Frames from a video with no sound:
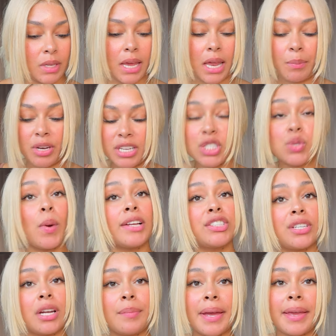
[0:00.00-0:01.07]
I'm gonna swatch it
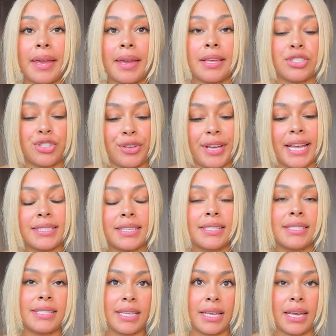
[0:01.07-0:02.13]
on my hand so you guys can
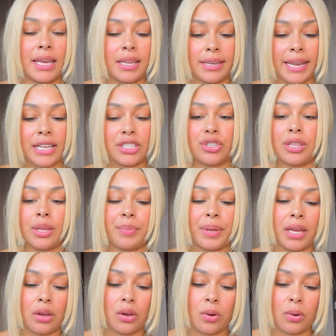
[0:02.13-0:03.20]
see it next to the
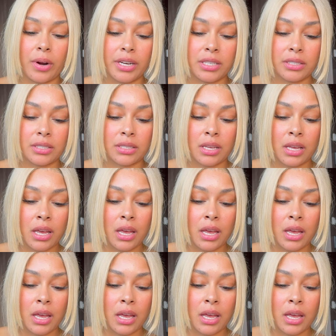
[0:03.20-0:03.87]
pink quartz